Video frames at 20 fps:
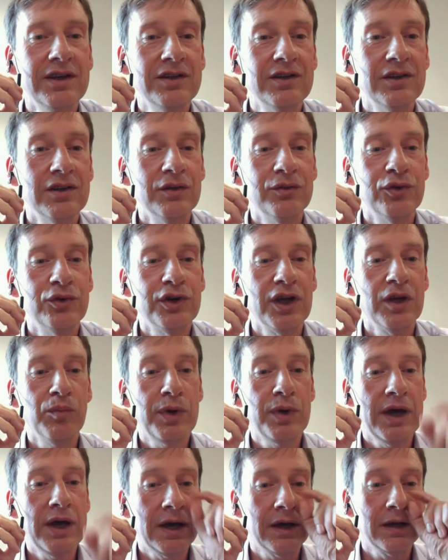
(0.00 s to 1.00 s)
delivering
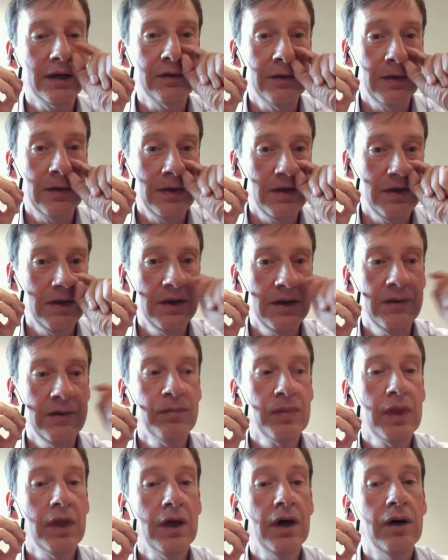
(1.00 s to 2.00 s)
impact.
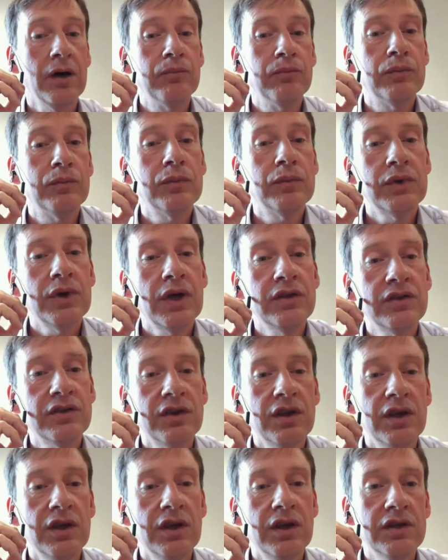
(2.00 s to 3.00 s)

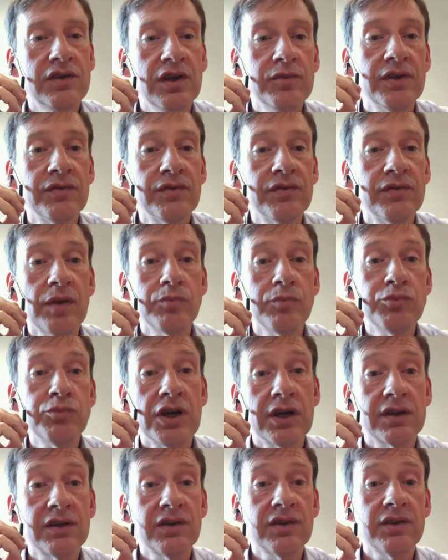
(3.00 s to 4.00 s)
In terms of
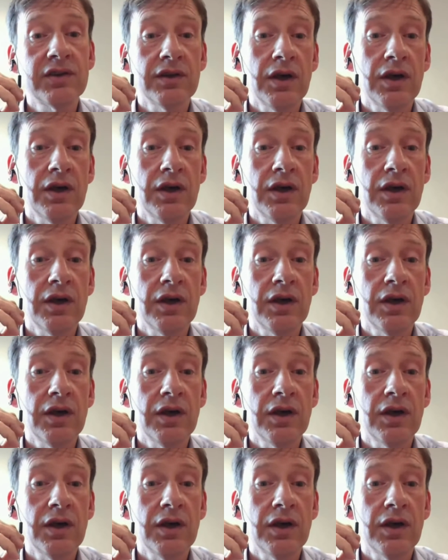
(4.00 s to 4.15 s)
subject